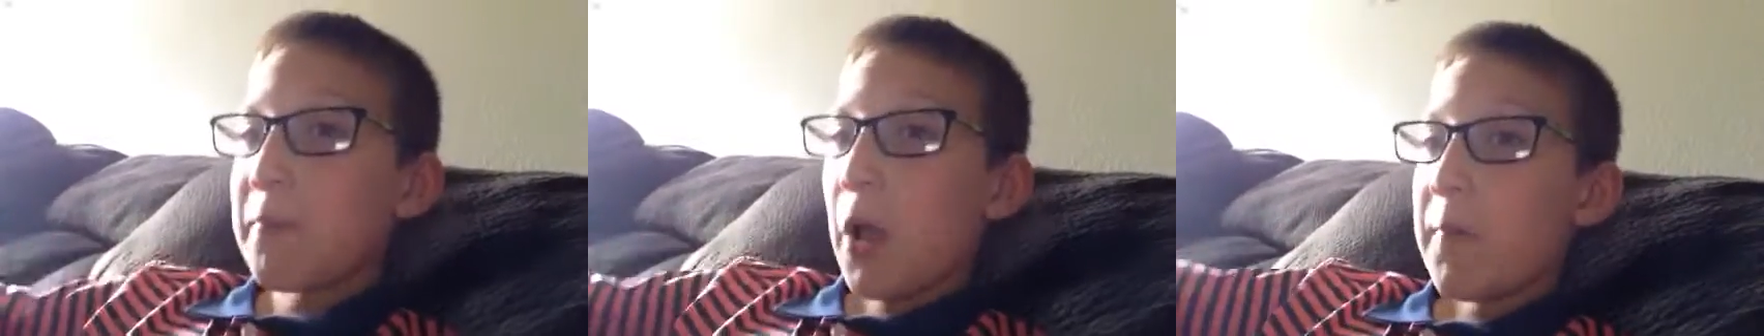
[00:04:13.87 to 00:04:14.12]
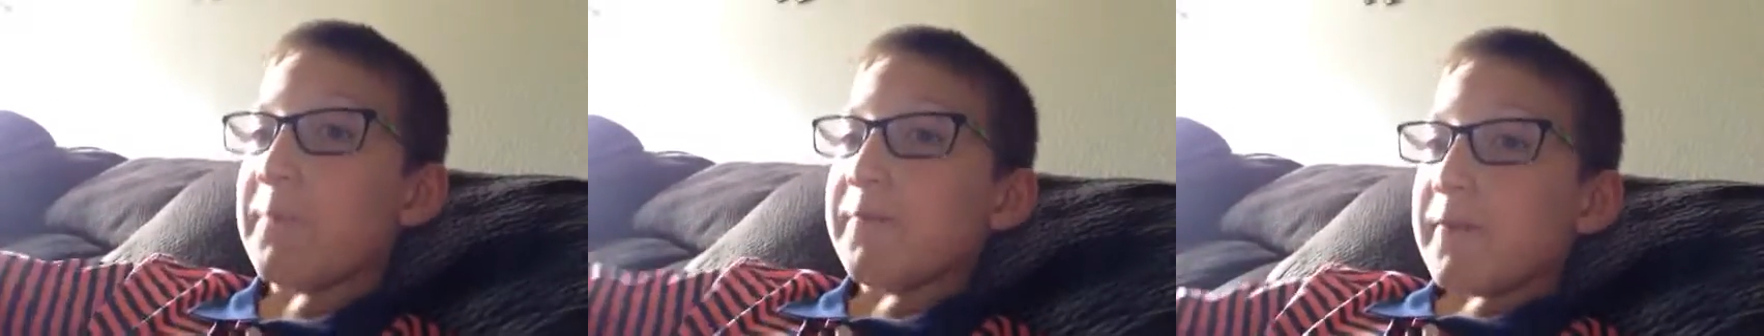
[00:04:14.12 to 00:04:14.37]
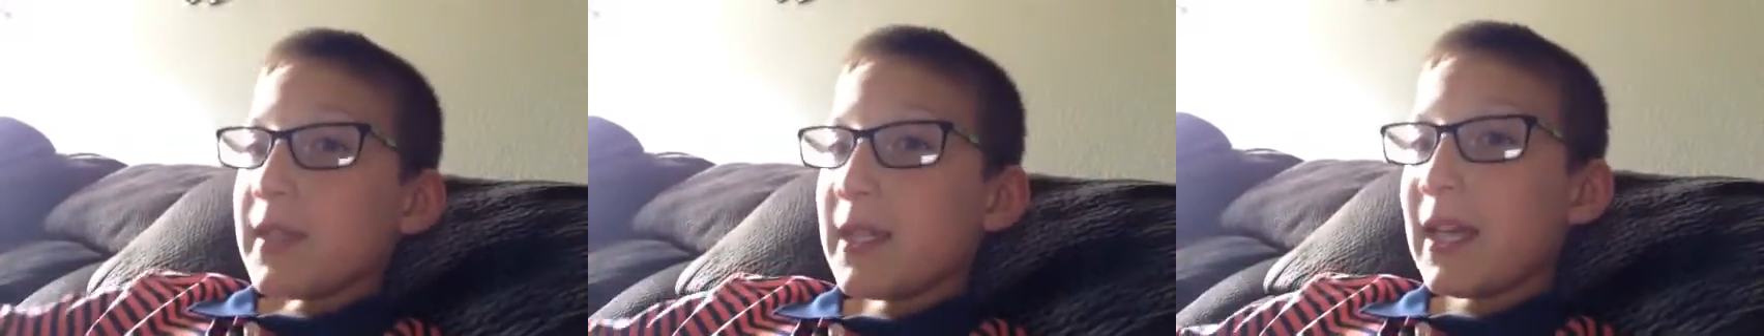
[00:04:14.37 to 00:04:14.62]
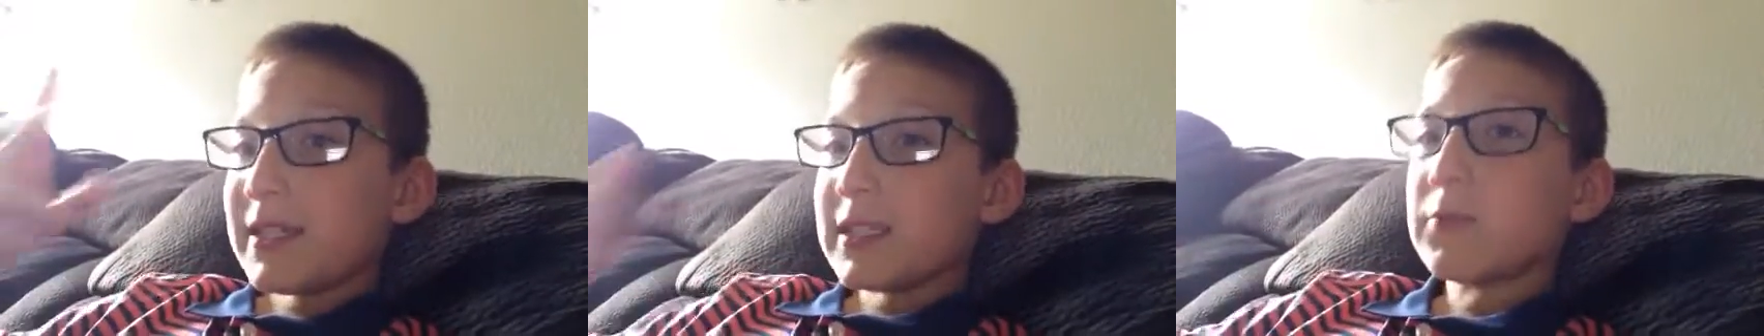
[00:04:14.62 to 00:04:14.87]
but
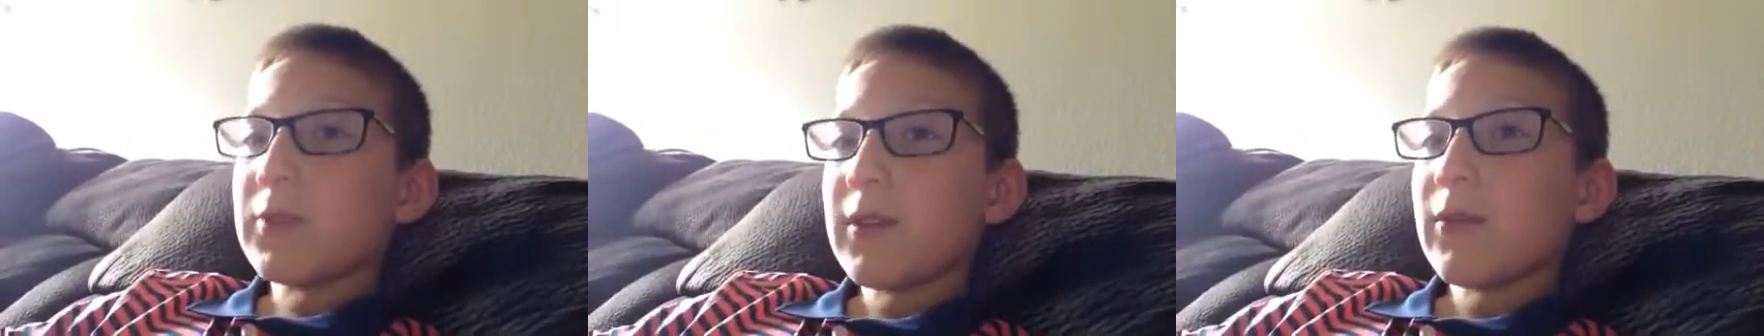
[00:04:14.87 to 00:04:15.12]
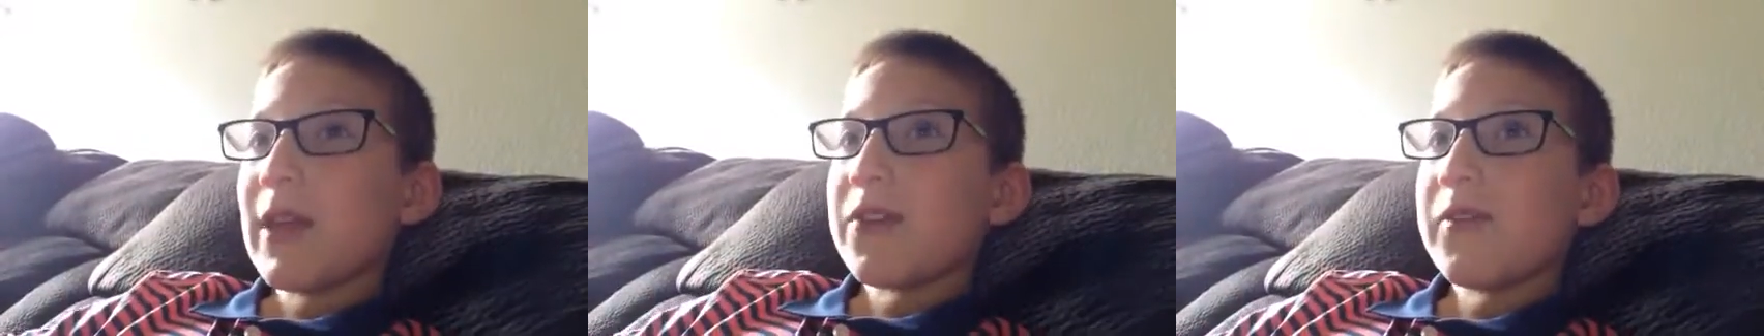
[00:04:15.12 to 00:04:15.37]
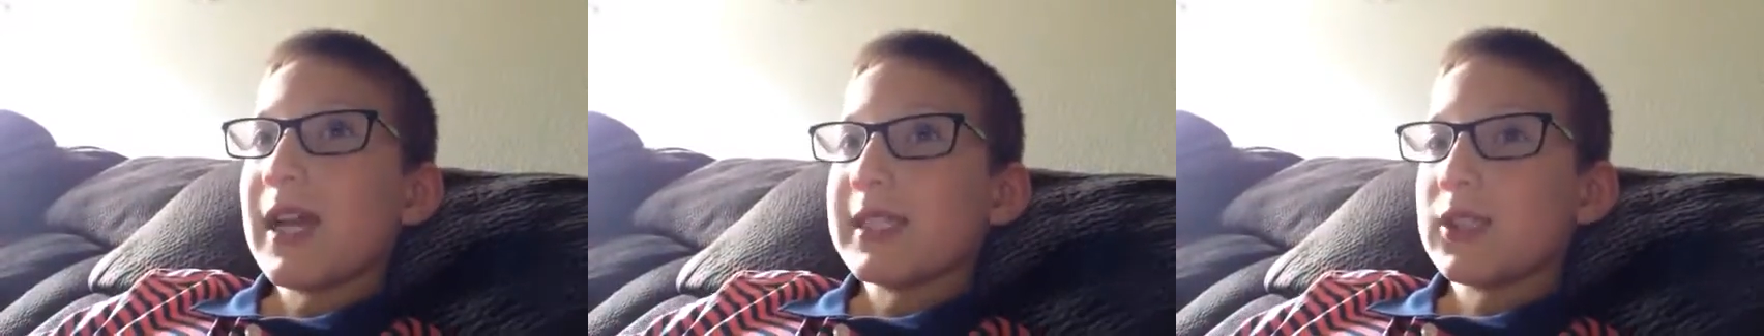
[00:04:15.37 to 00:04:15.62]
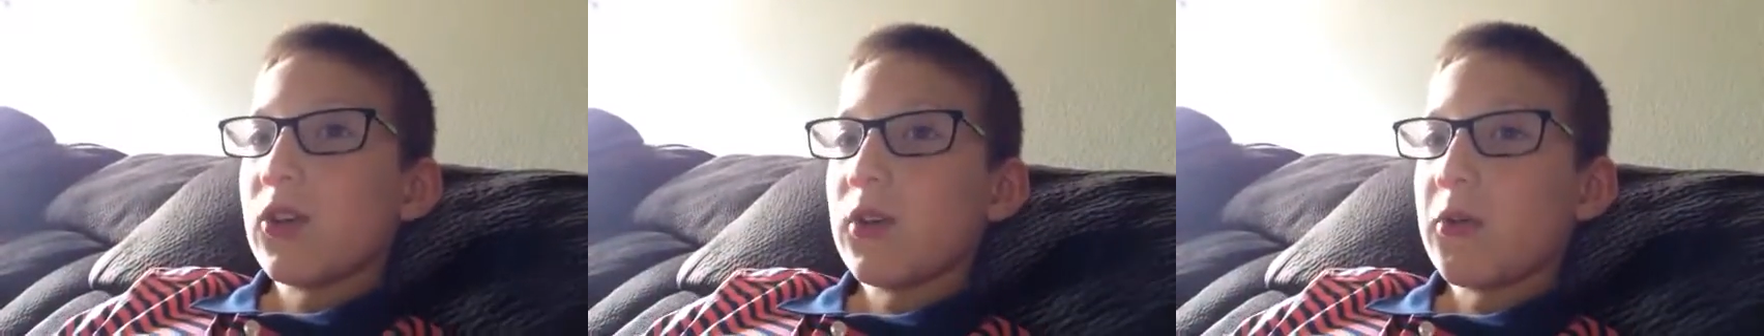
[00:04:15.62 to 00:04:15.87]
yeah, I just want to let you guys
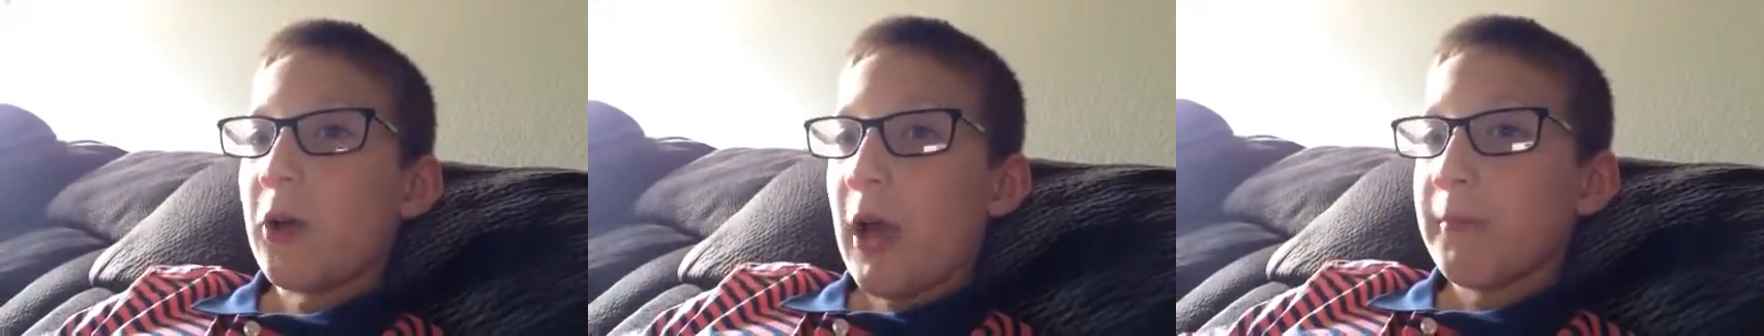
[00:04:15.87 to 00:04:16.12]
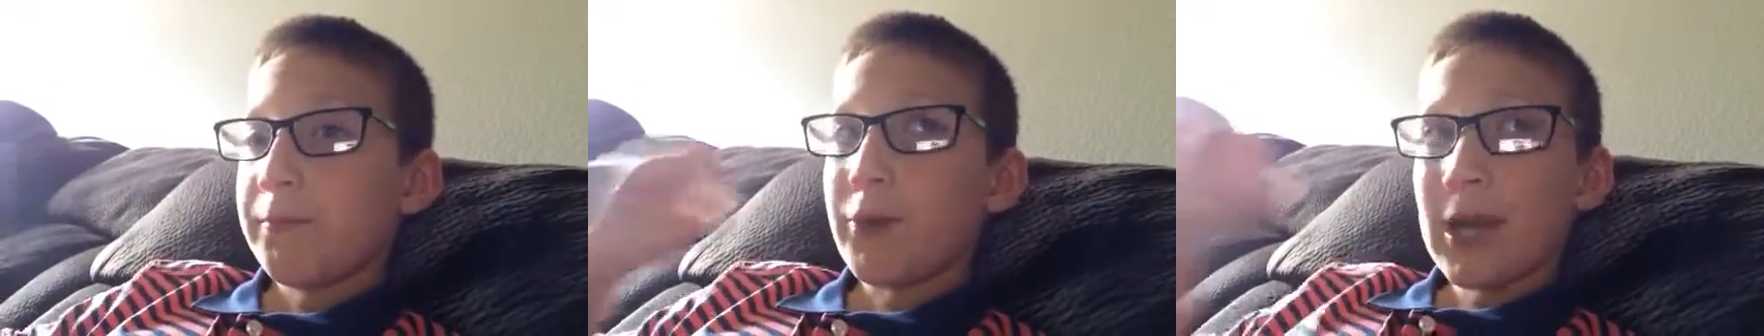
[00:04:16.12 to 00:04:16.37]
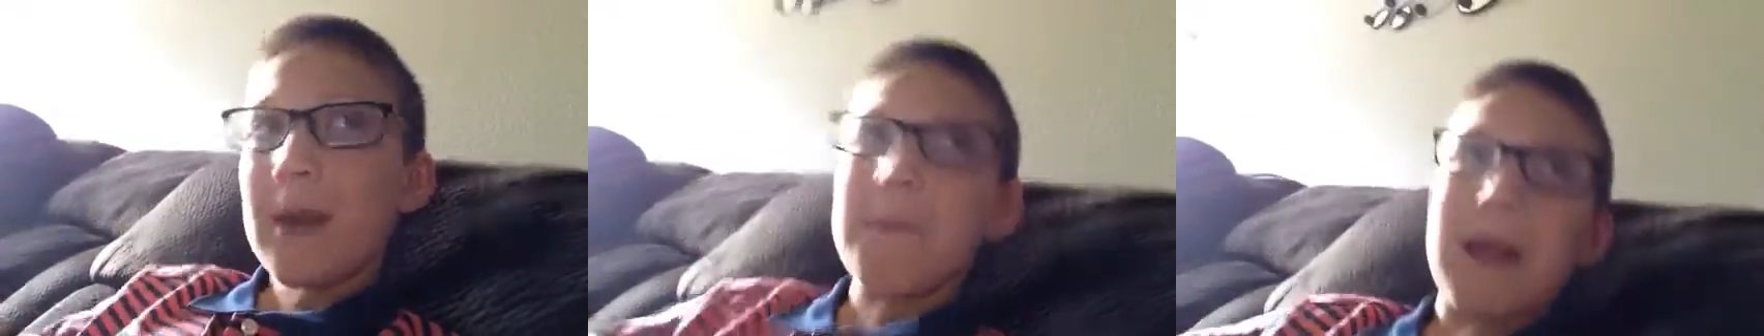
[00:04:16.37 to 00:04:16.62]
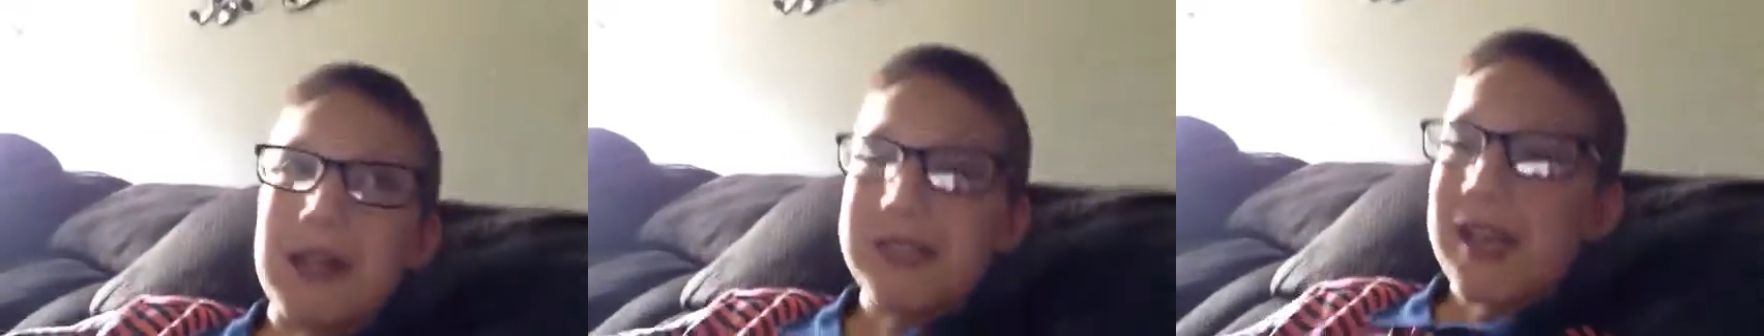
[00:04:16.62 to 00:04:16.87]
know I'm bringing
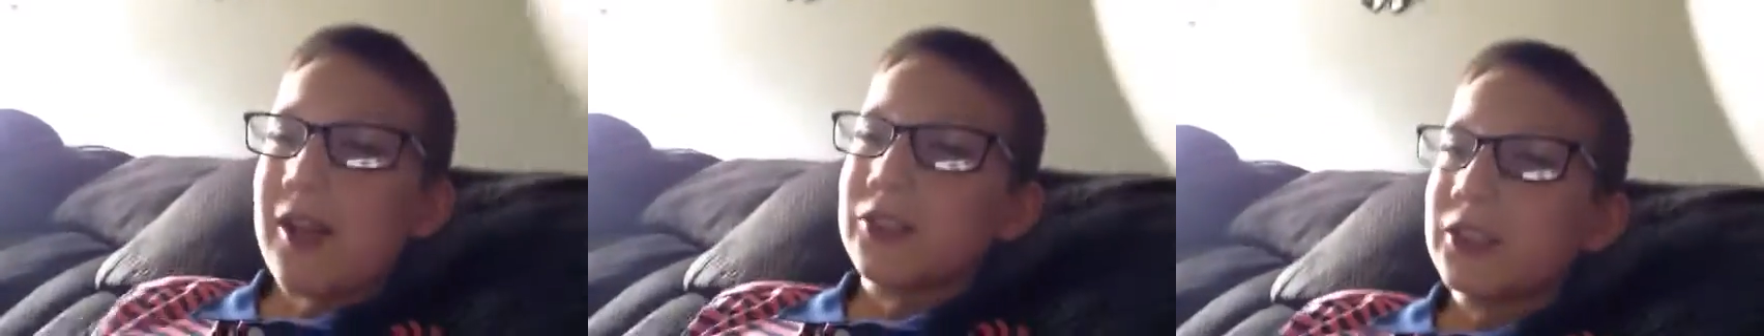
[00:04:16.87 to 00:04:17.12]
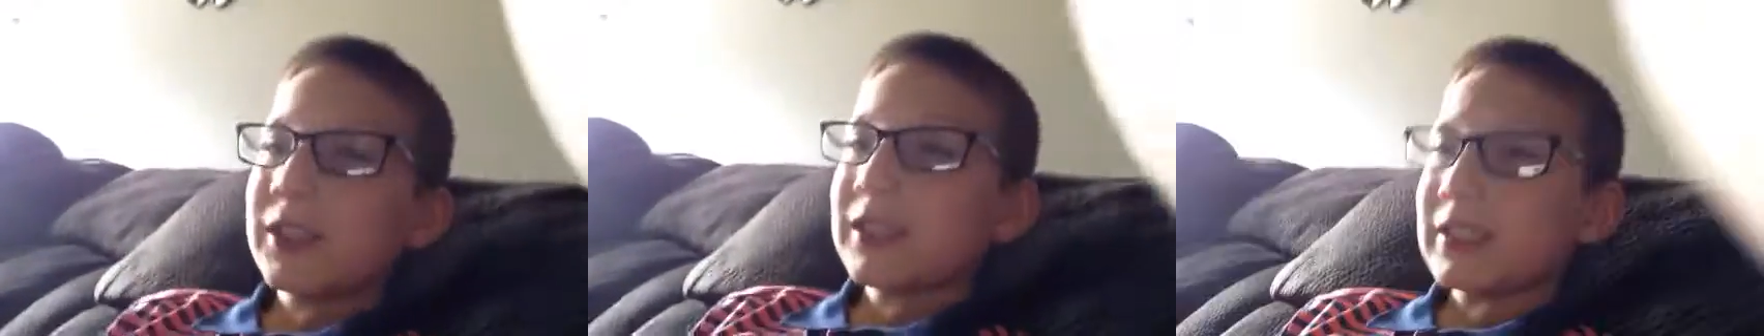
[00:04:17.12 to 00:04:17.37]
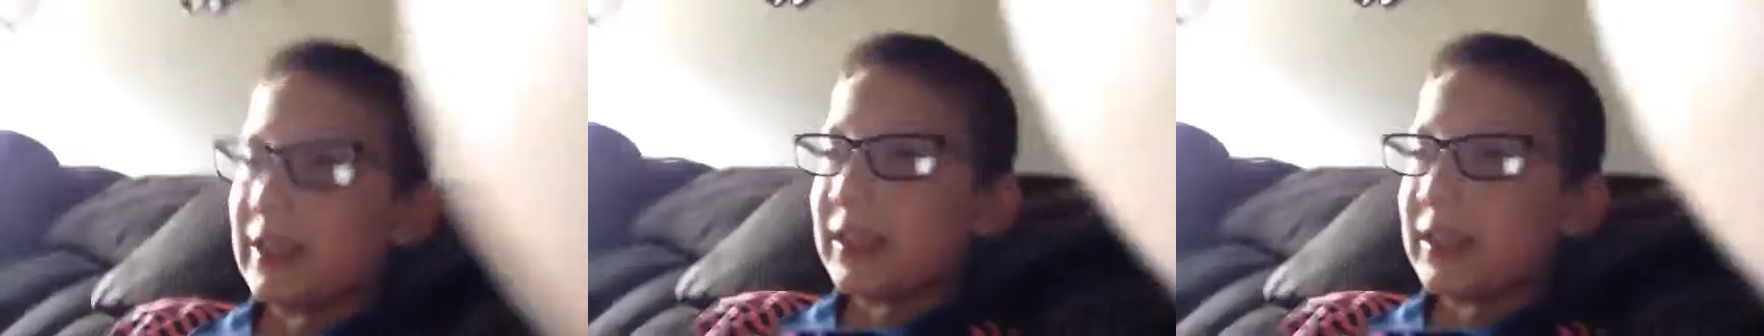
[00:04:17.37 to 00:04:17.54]
back challenges.